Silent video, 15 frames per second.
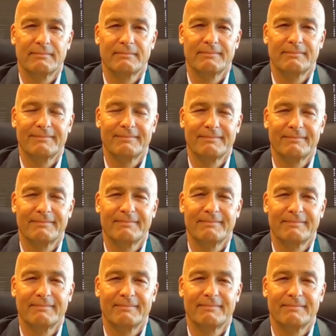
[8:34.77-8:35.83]

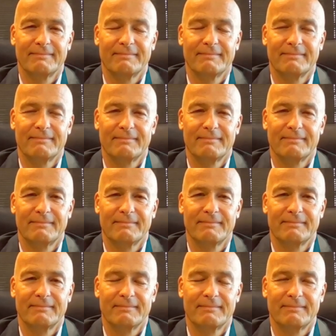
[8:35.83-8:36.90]

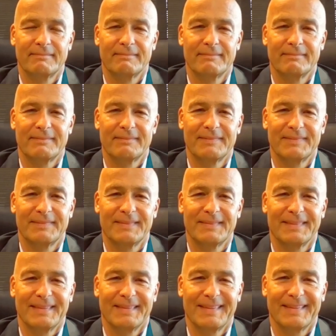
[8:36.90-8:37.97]

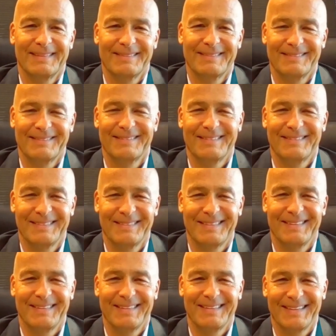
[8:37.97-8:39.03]

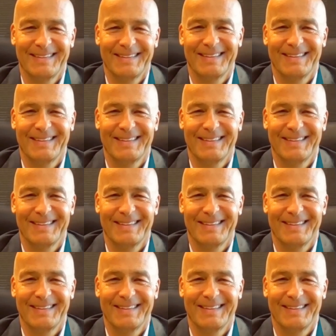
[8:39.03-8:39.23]
(not speaking)